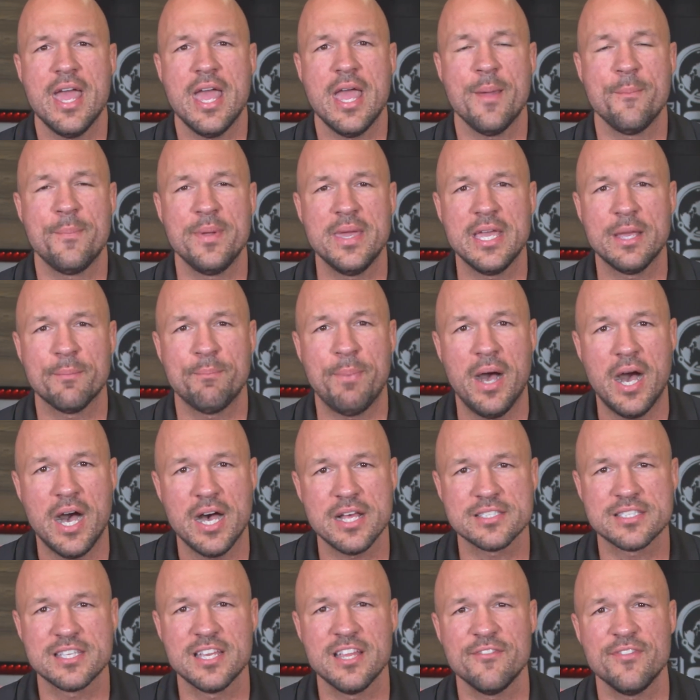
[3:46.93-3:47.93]
and being
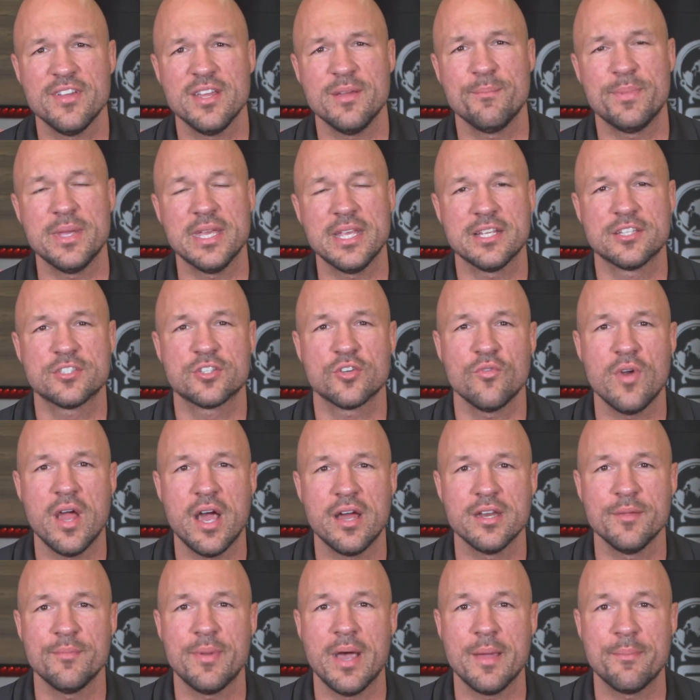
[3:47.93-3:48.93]
positive and being
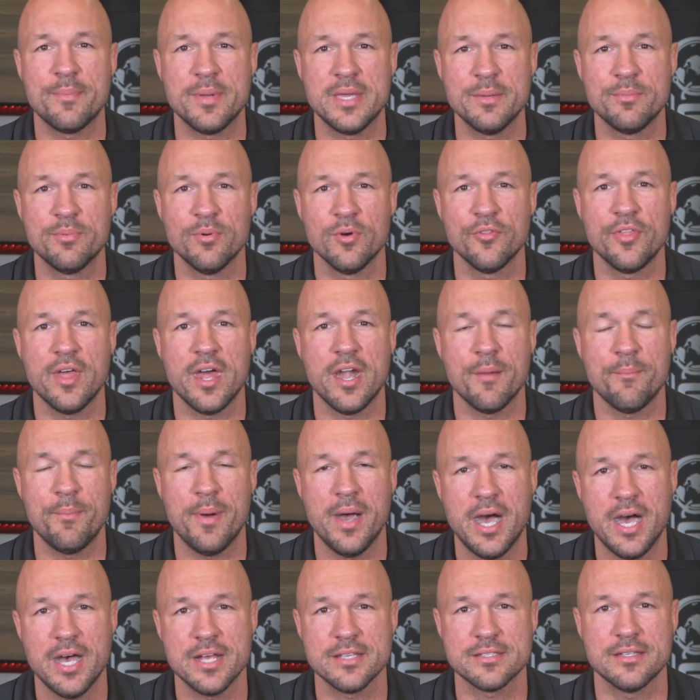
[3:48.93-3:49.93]
surrounded by people that are
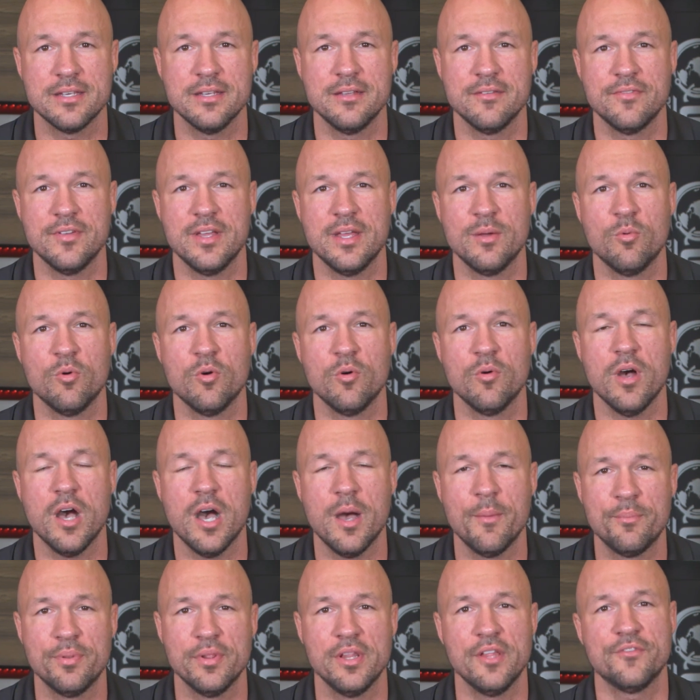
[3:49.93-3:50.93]
positive and will
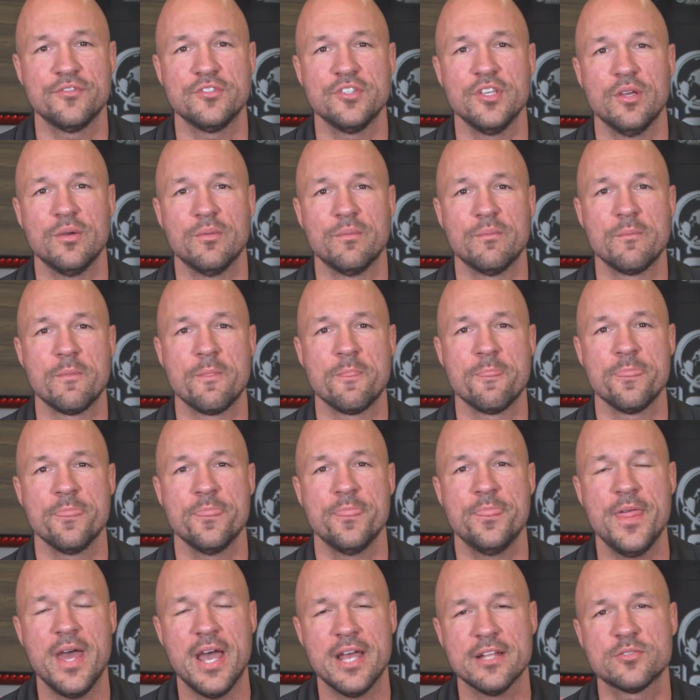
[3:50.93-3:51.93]
uplift you.
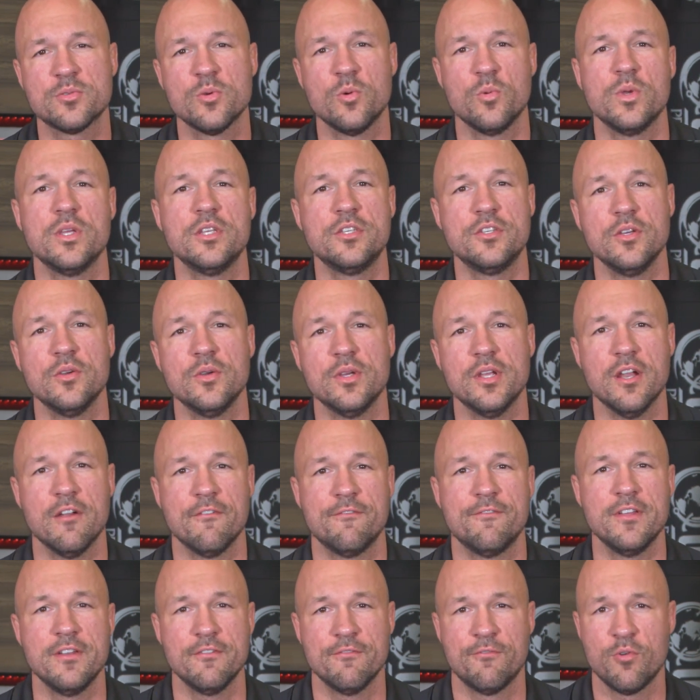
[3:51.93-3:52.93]
That's what we do here
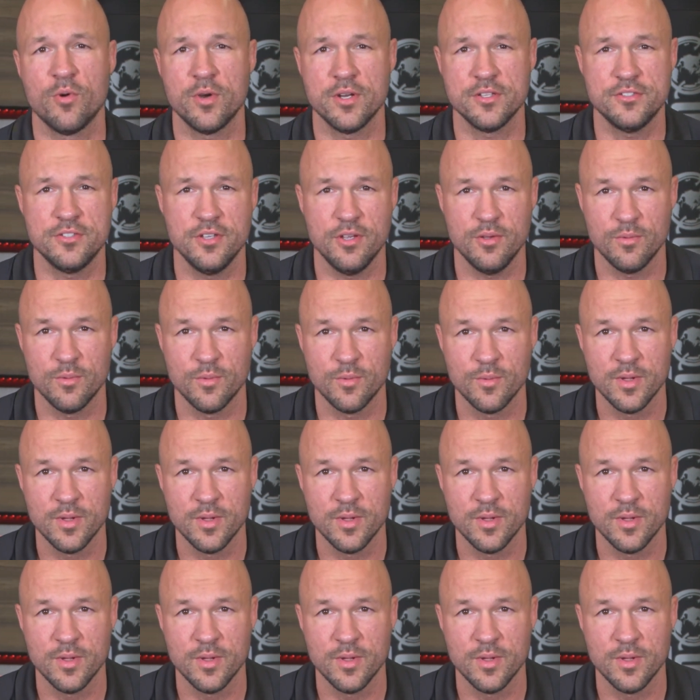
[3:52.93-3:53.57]
at Fit in 42.